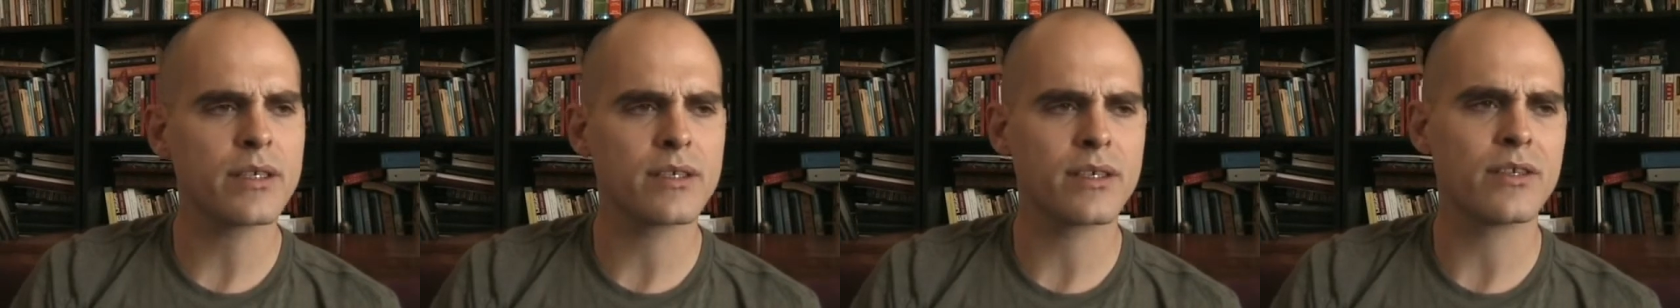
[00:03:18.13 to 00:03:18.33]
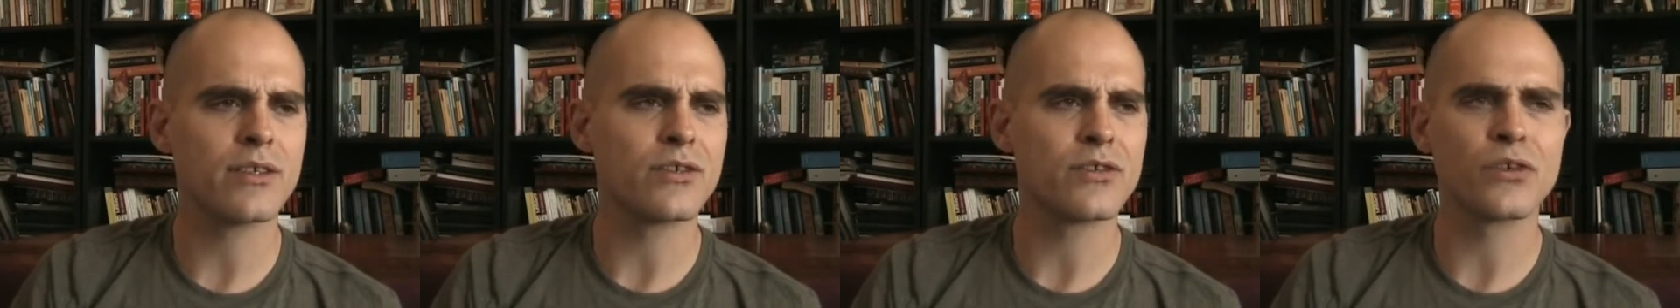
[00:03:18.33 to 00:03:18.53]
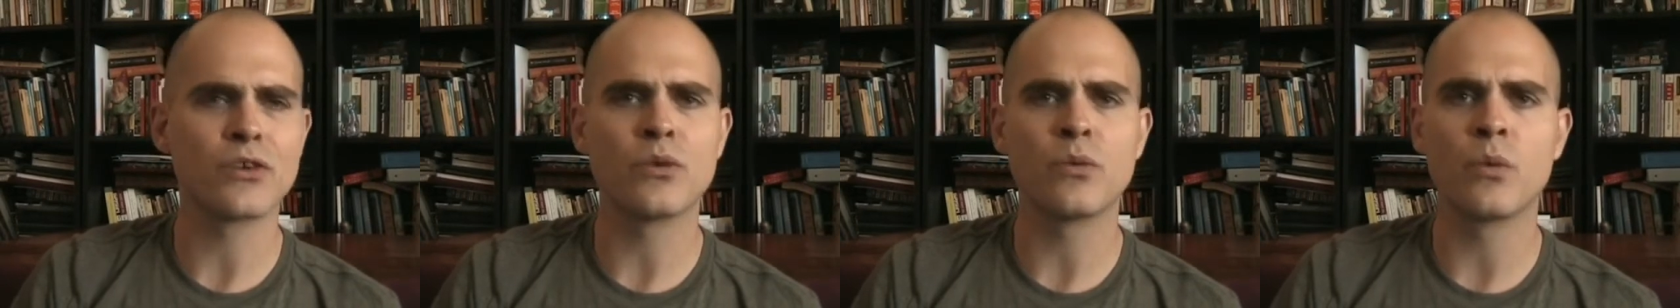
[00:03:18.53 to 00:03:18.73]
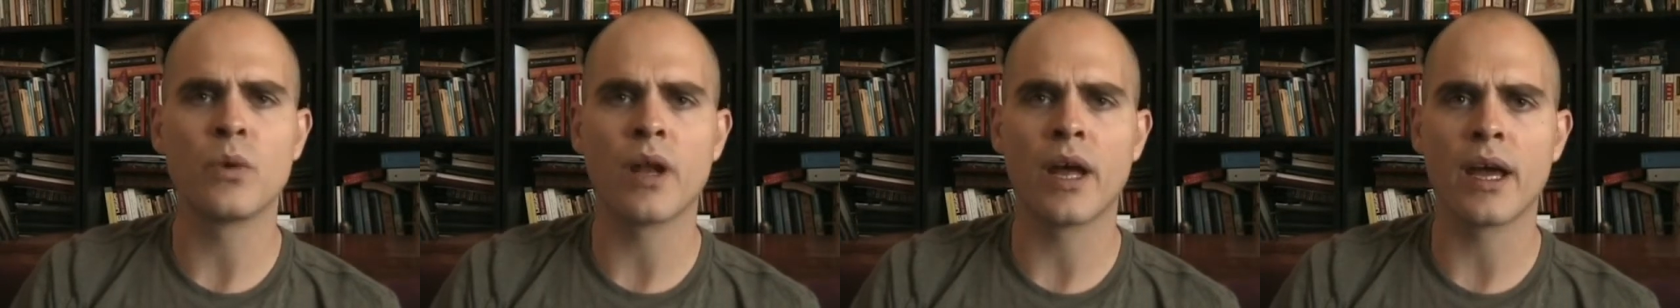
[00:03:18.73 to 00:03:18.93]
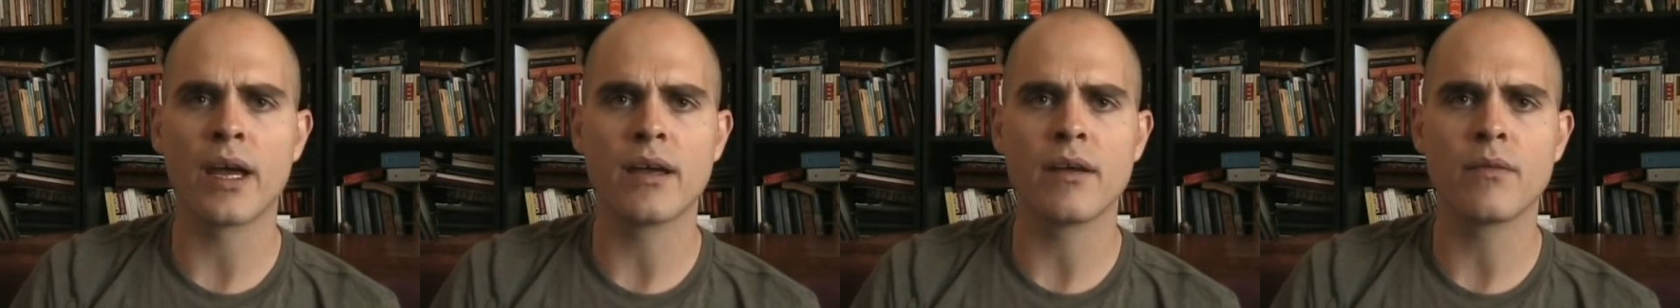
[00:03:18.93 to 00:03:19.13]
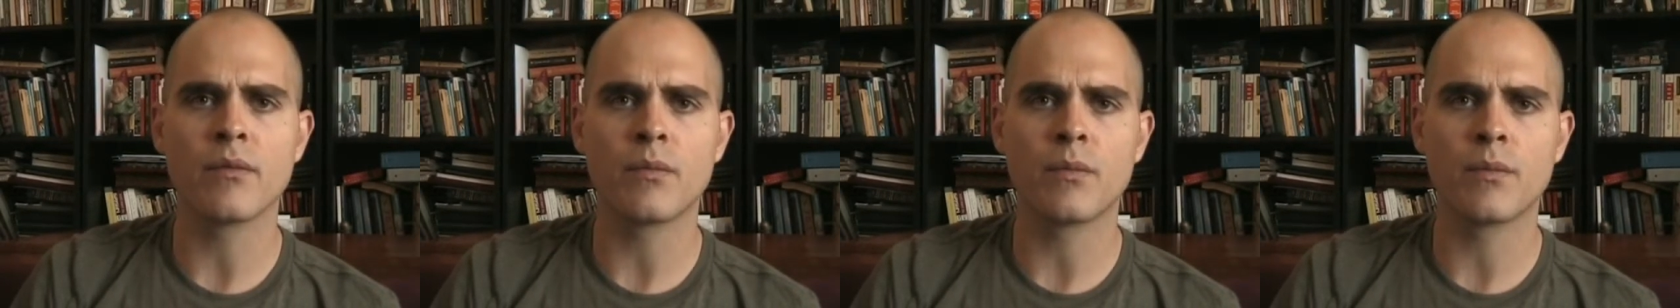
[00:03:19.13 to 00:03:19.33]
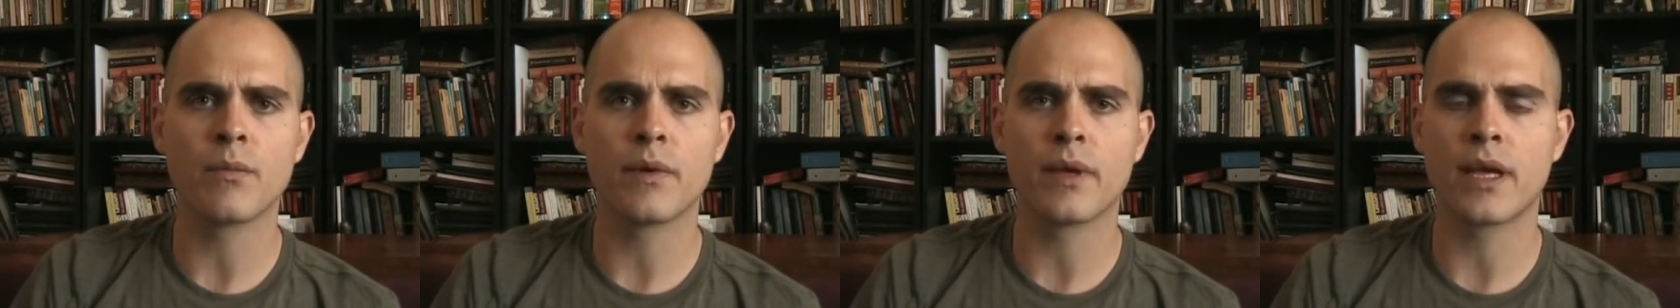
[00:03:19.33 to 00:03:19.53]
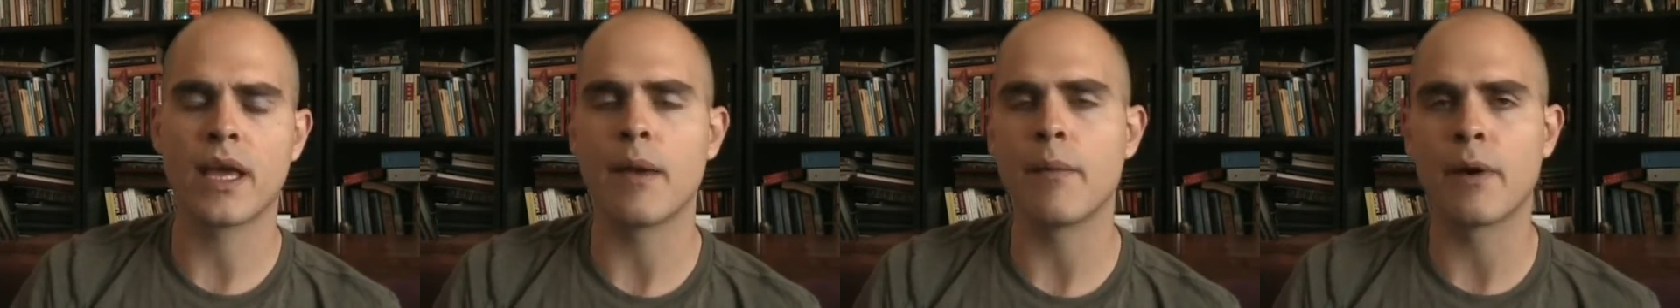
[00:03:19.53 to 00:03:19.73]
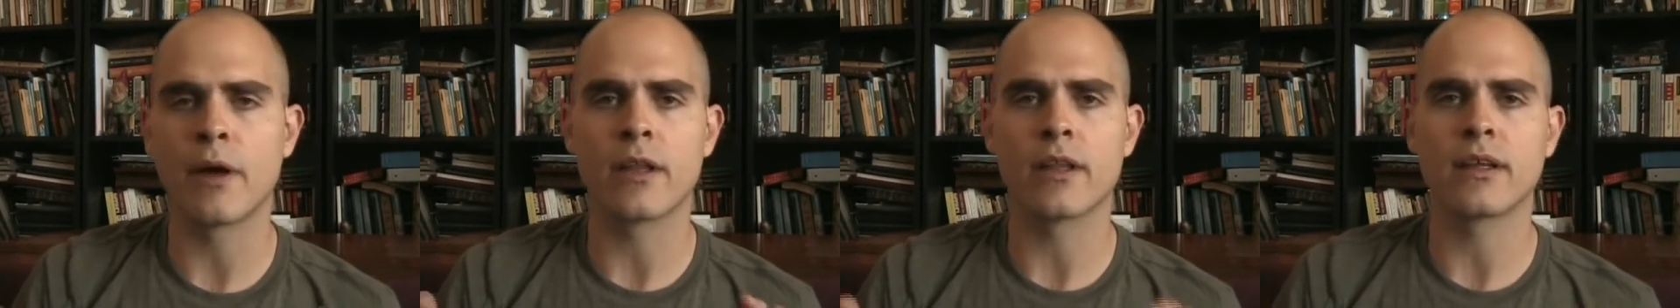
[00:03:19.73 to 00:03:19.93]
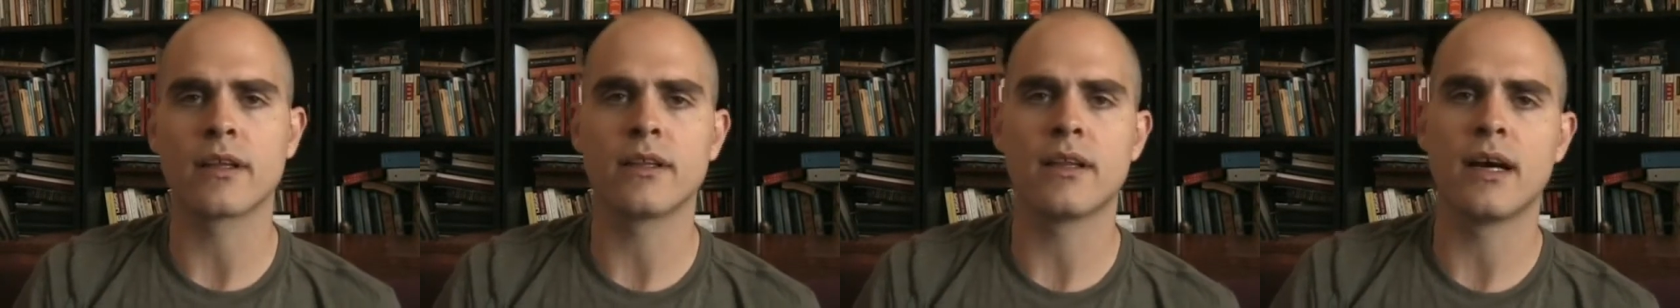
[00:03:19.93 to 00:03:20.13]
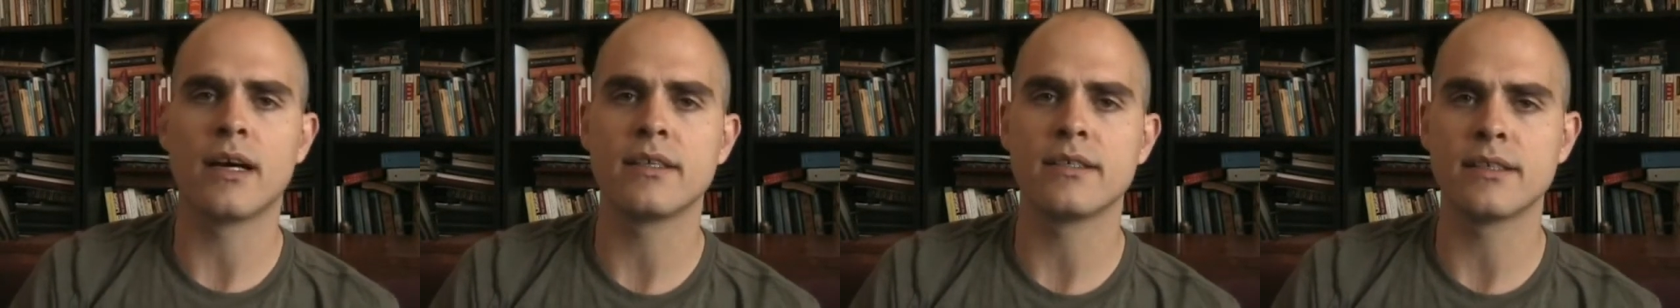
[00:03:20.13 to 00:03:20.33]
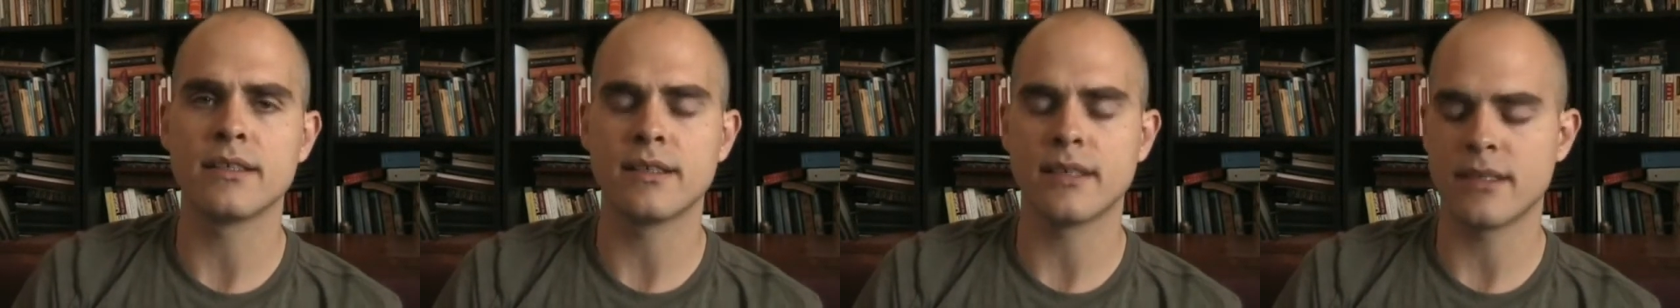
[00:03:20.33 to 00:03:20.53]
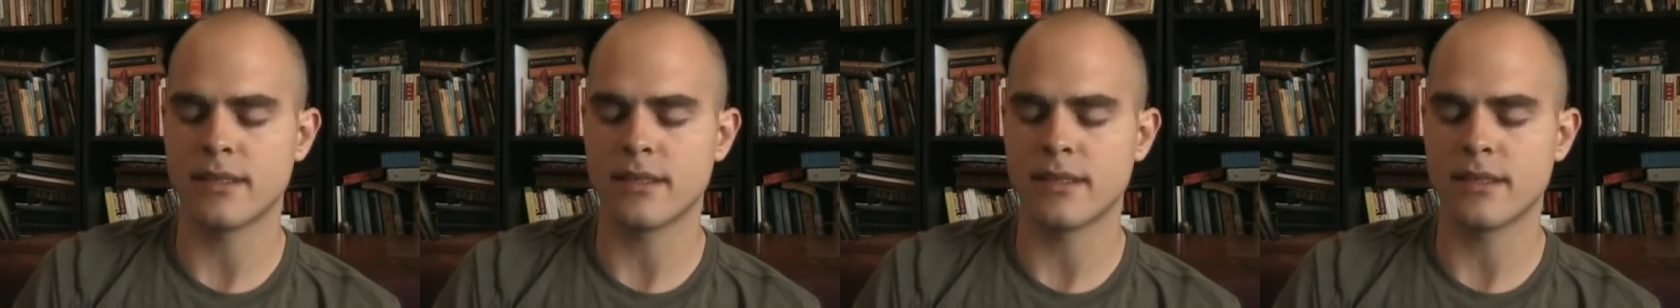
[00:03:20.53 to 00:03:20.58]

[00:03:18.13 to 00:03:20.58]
concern when I came out of the closet,